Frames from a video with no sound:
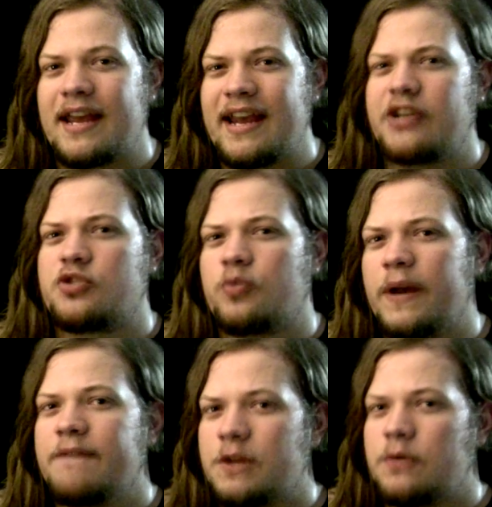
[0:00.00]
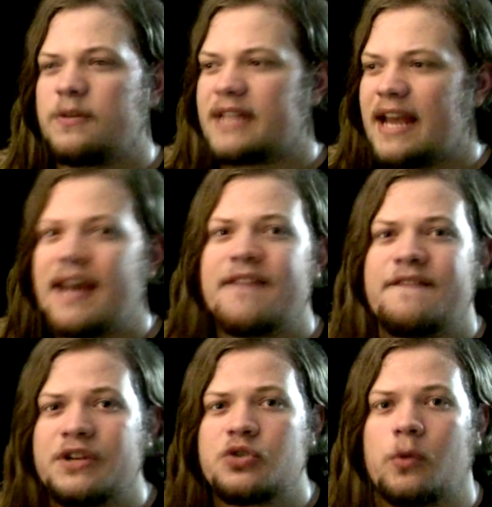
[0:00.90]
each one of those
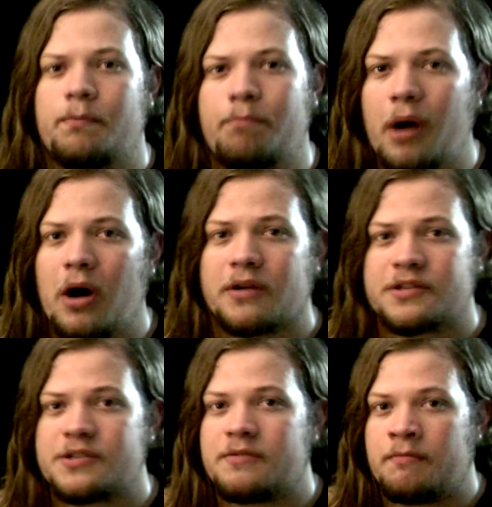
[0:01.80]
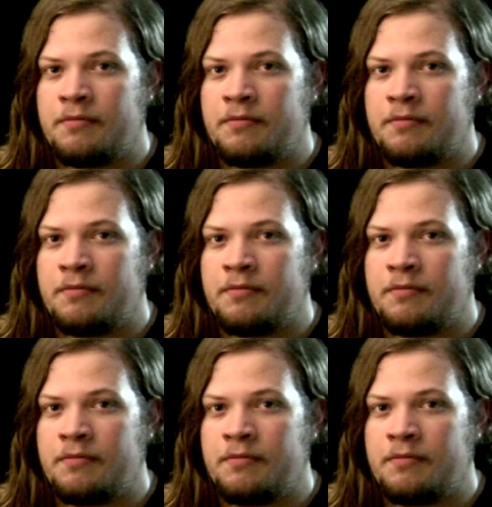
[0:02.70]
individual parts,